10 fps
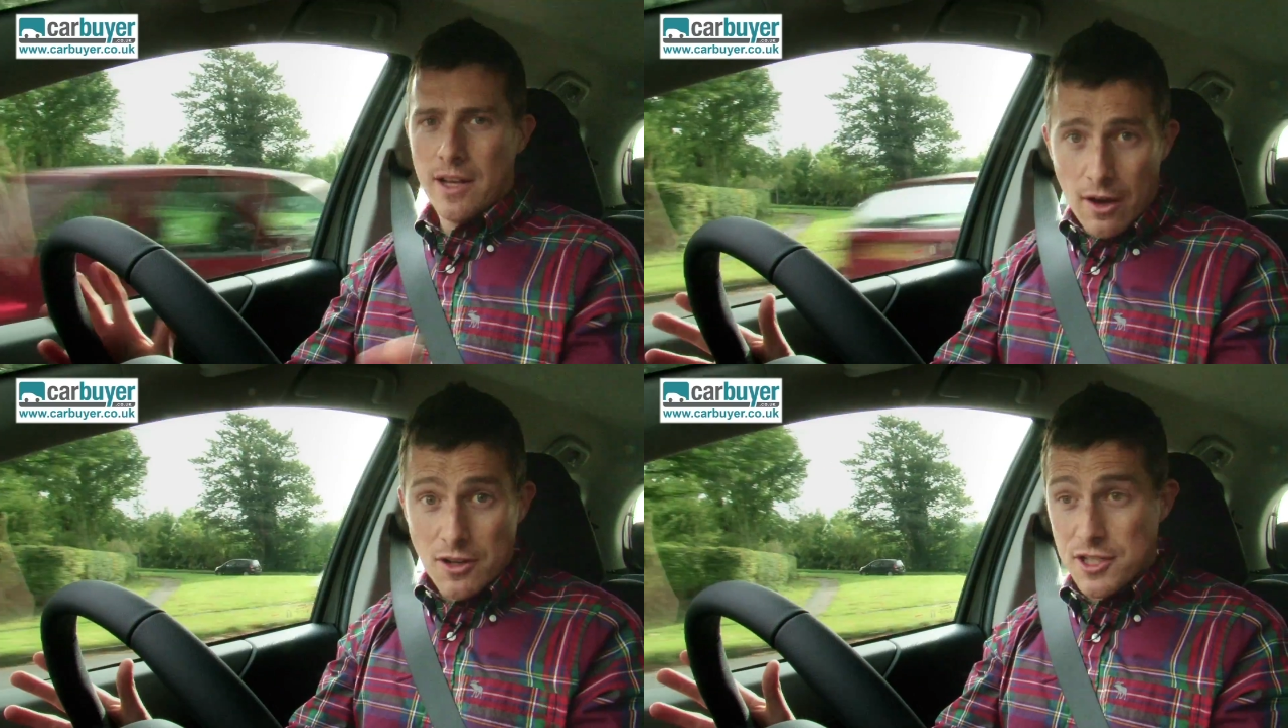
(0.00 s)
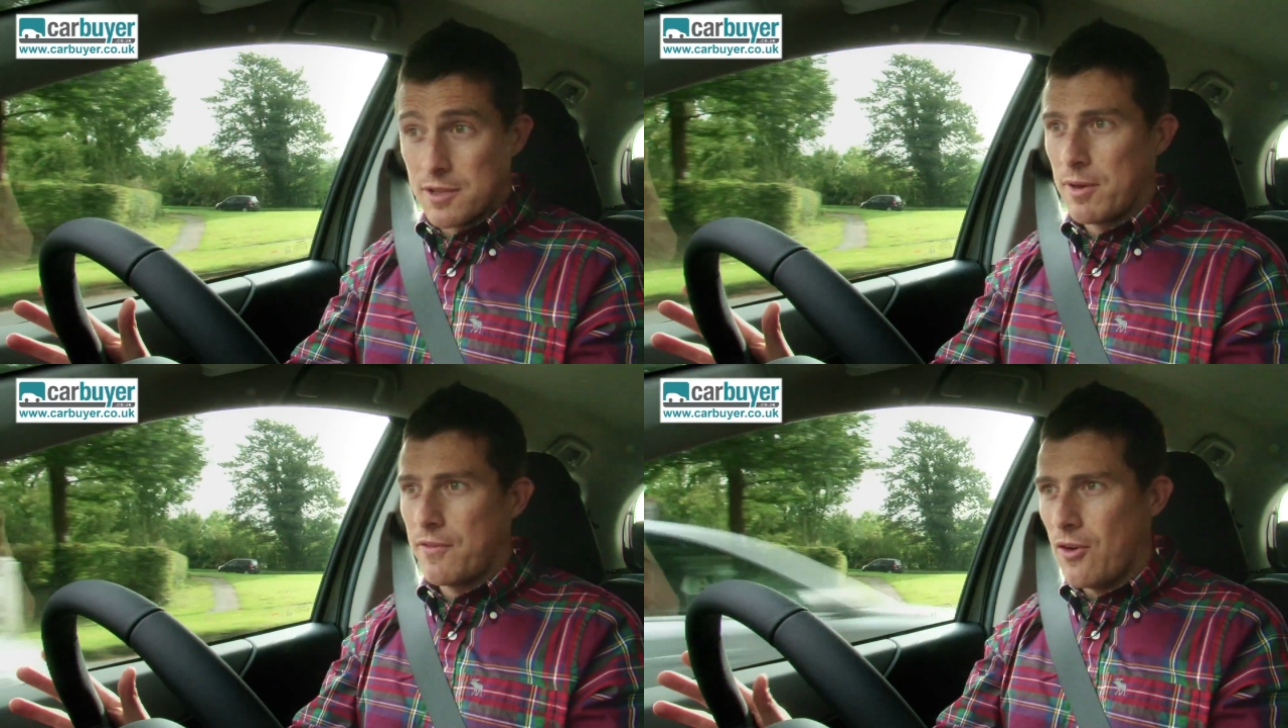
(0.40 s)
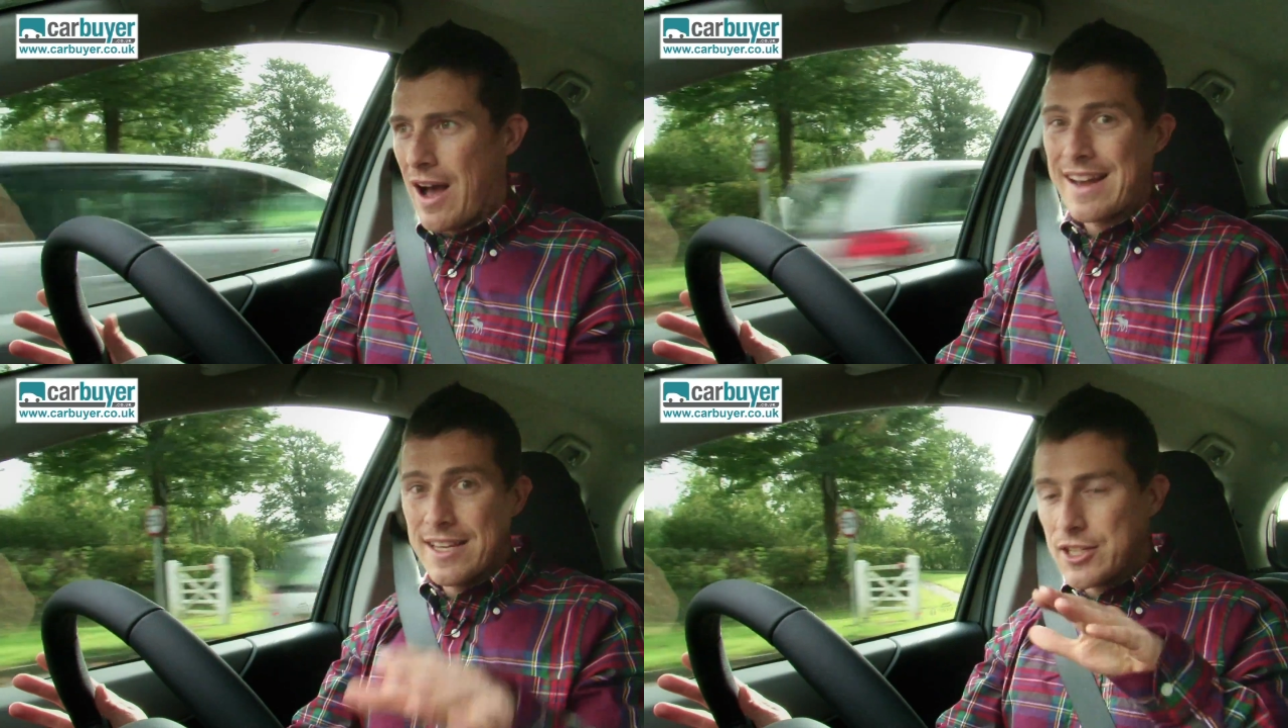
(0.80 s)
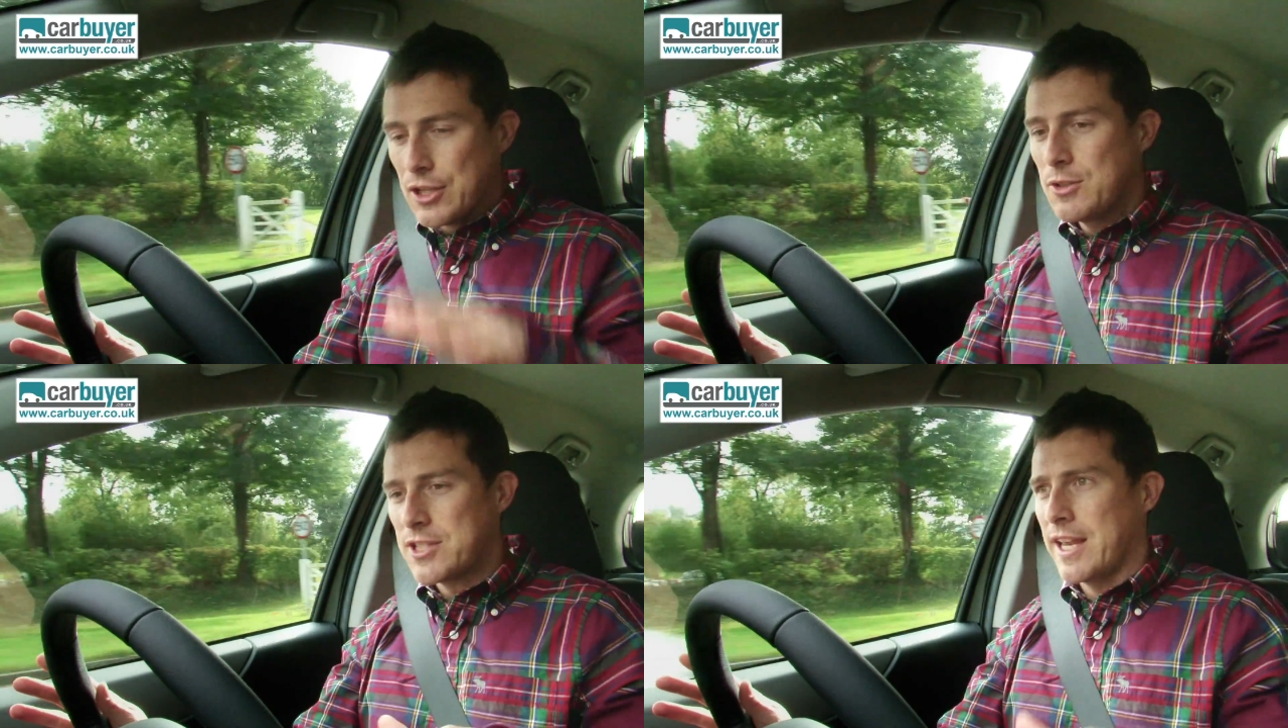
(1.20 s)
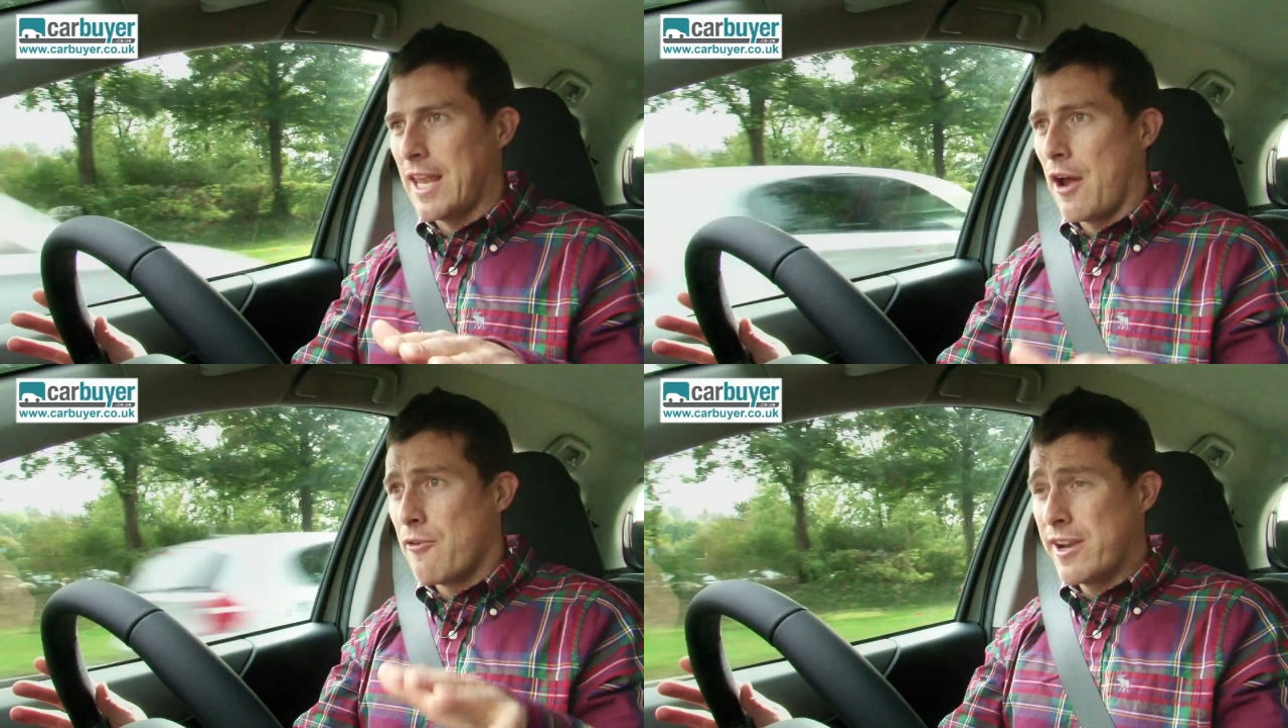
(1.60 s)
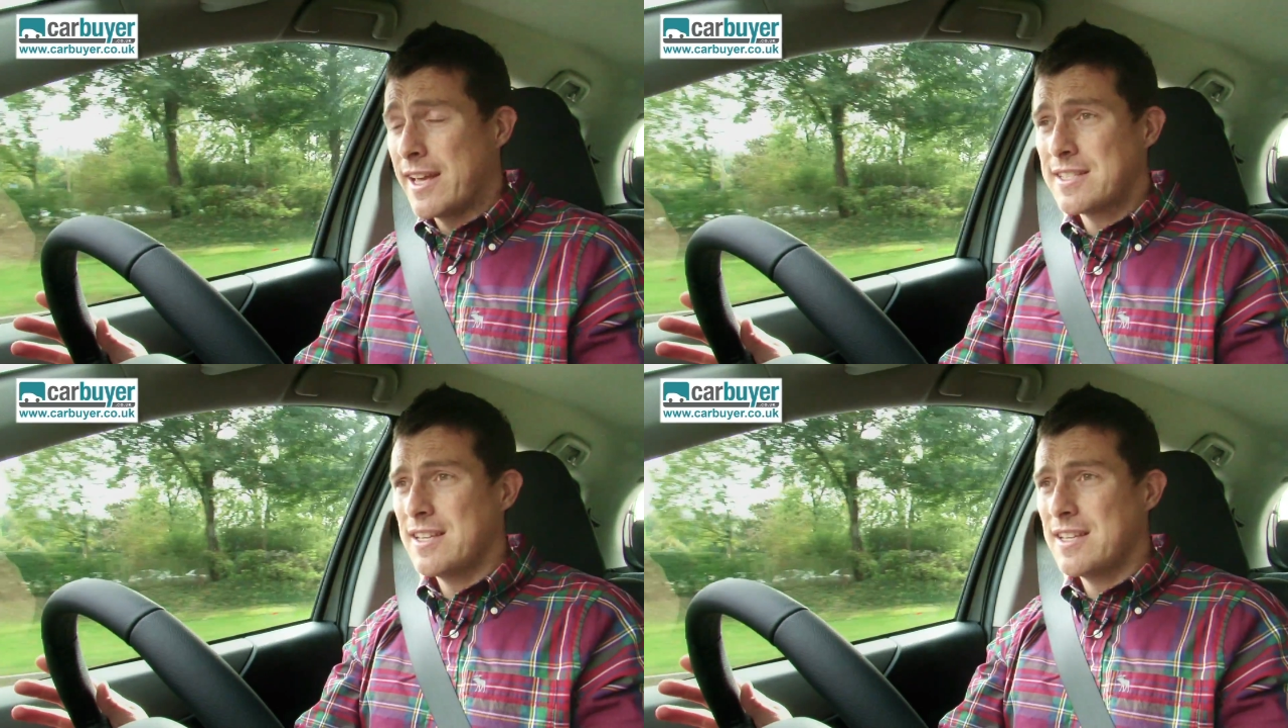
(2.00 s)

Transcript: larger than before and you do sit lower in it,